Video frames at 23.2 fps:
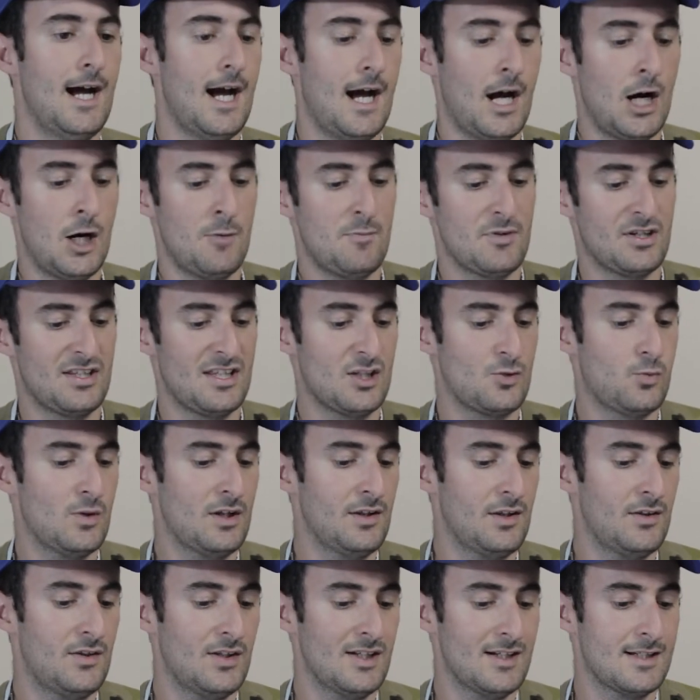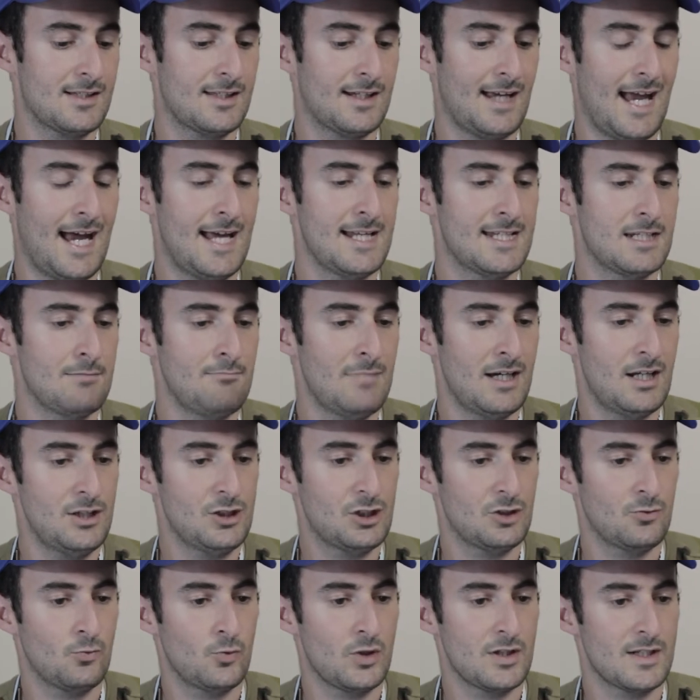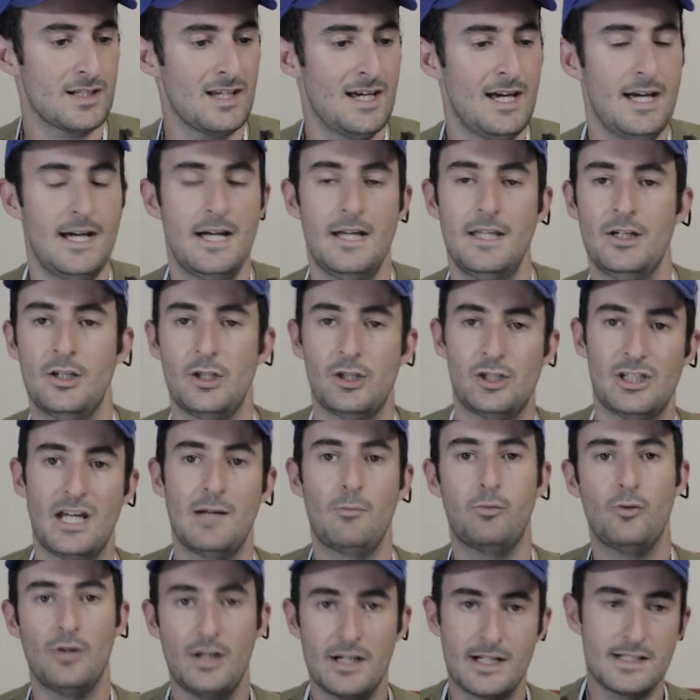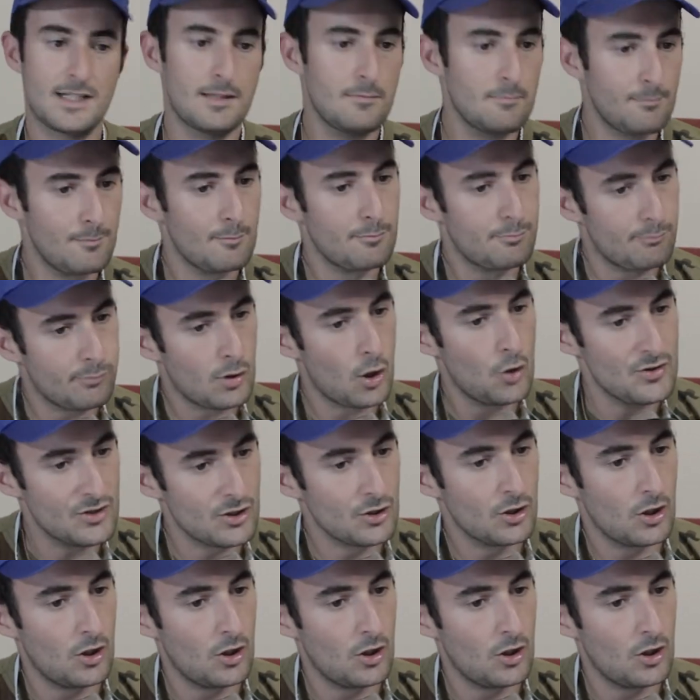So that's one of the things that I had to mention was, you know, the shape works in pros and